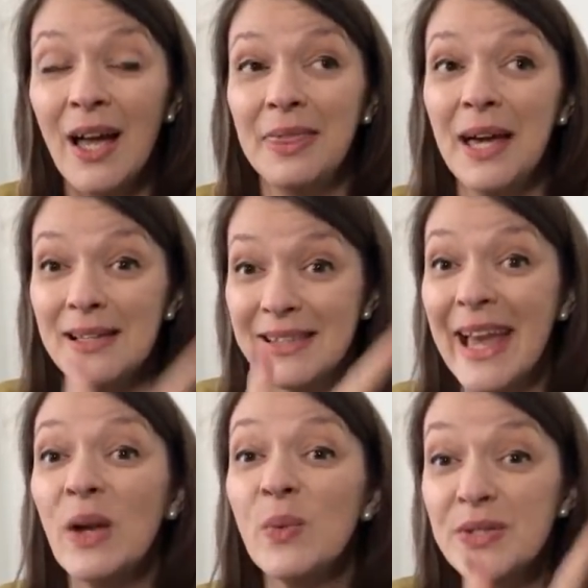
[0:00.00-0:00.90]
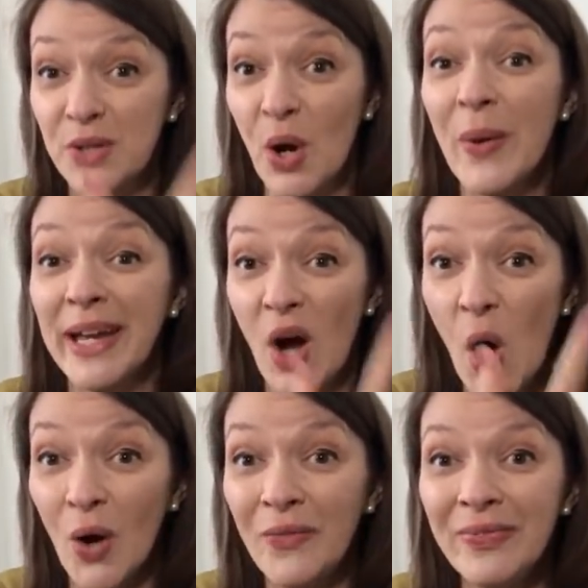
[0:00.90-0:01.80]
That sale was going
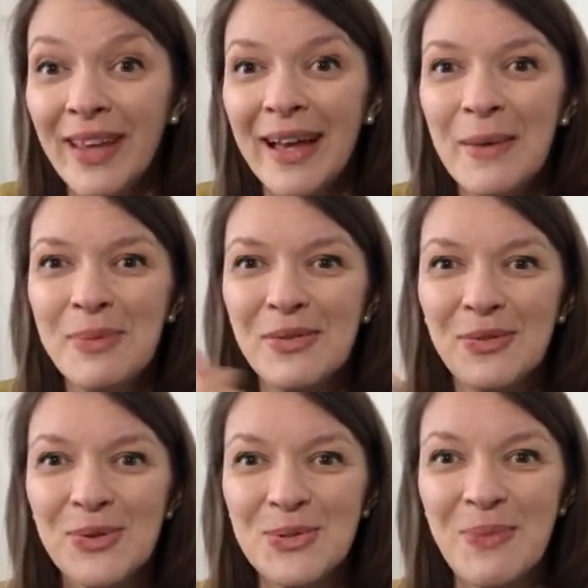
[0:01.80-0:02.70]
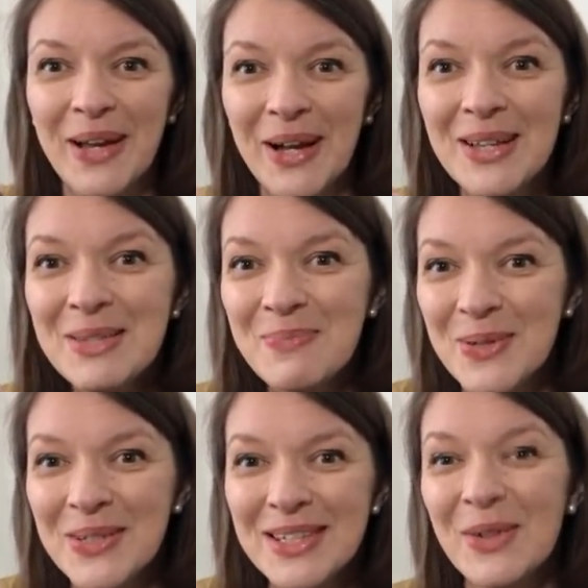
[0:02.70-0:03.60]
on. But of course my
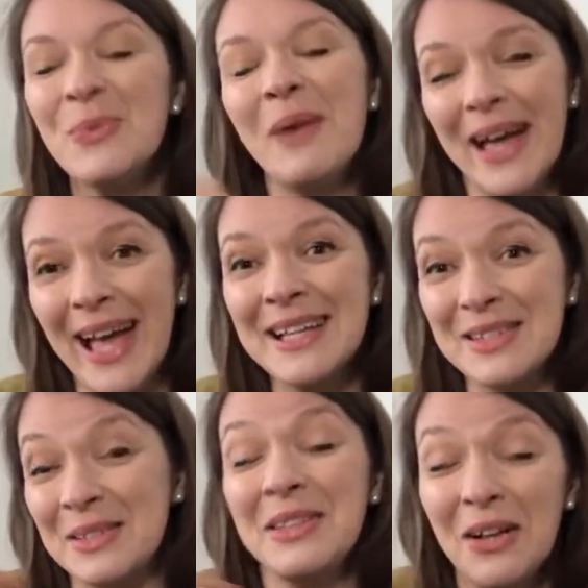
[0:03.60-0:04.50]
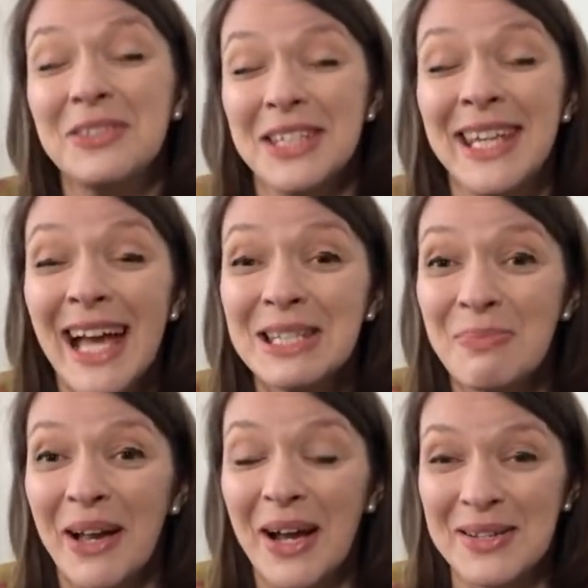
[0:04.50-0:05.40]
husband, or my ex, not yet
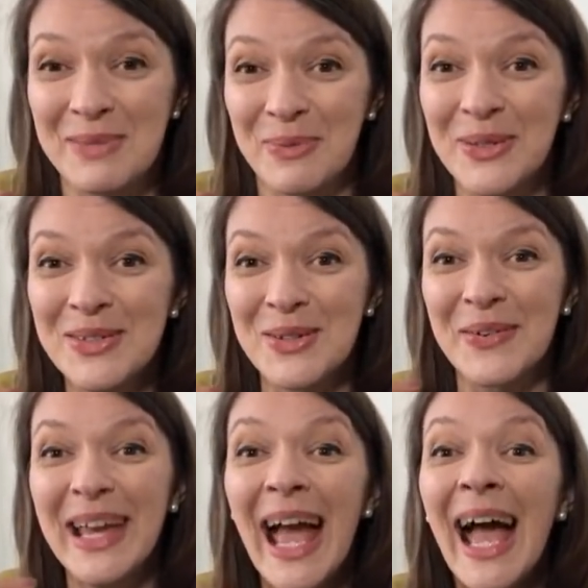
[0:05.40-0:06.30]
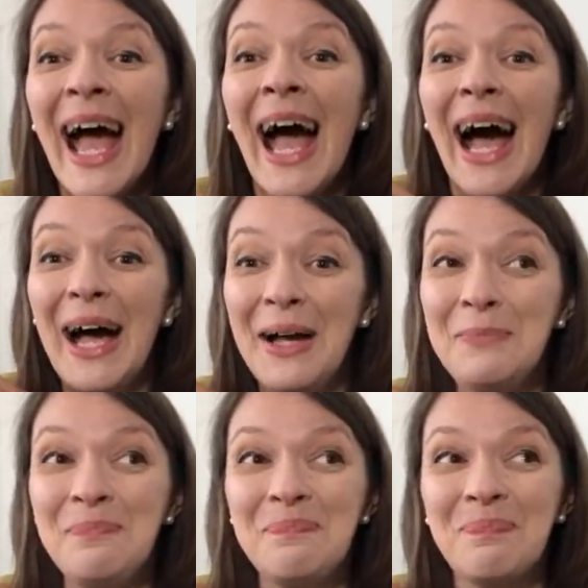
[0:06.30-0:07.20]
my husband, sorry,
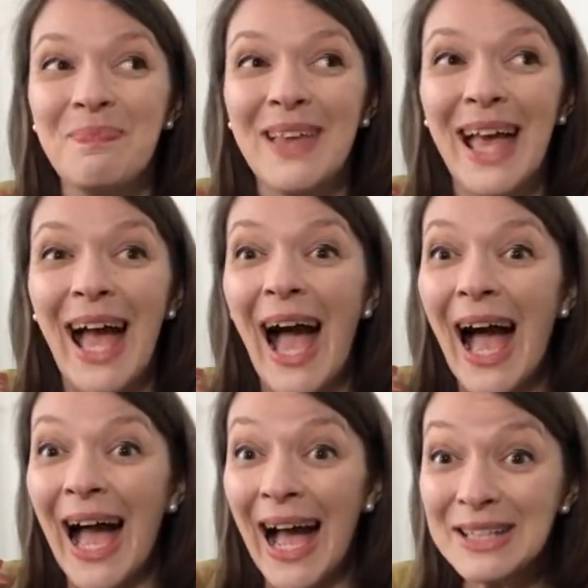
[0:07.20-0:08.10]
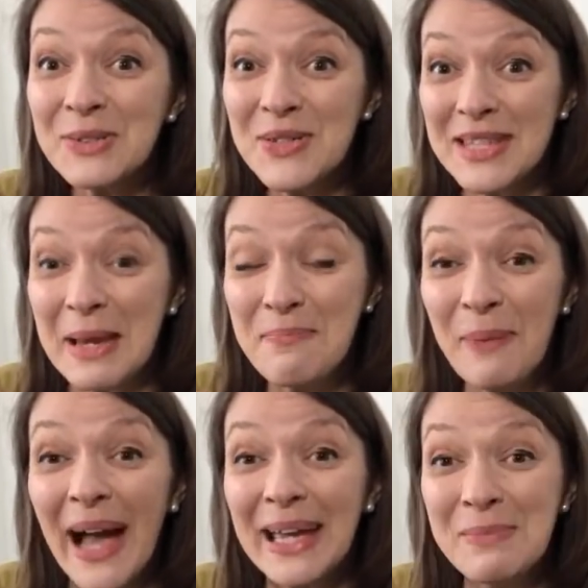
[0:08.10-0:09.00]
had to stay
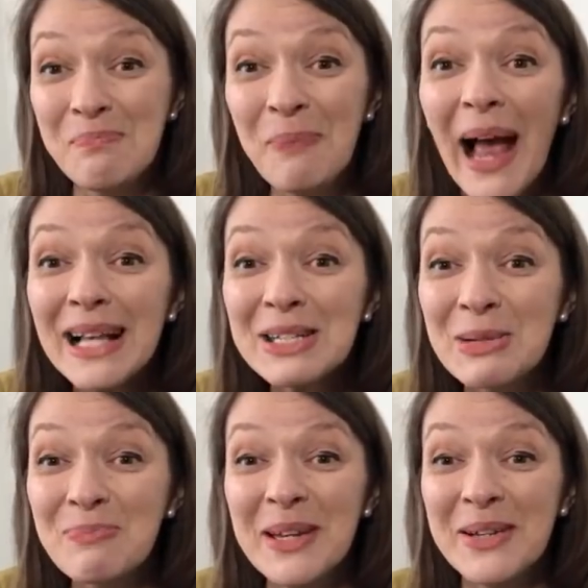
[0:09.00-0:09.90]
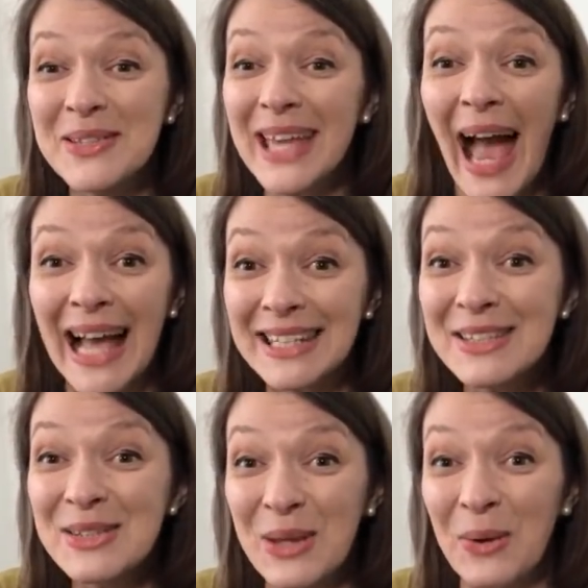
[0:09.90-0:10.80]
back in Belgium because he hadn't
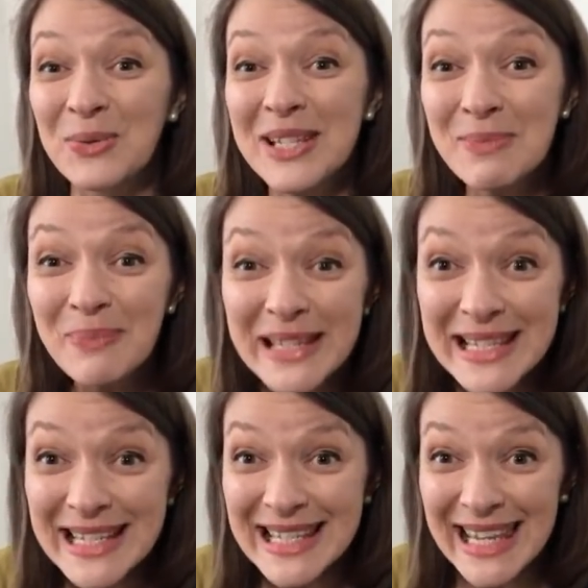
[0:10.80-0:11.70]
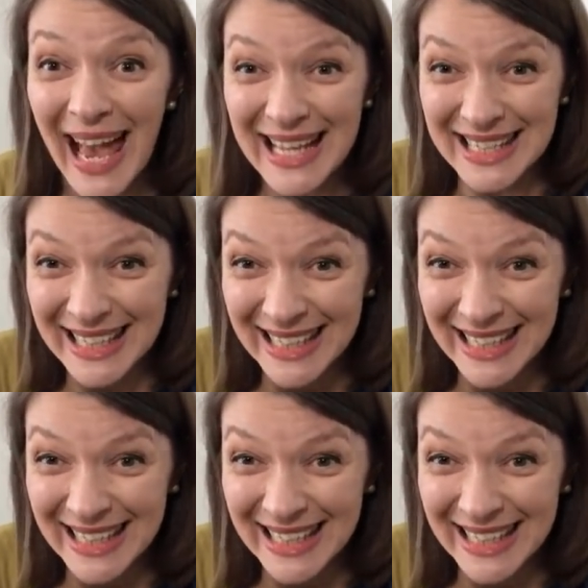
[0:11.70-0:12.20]
sold his business yet.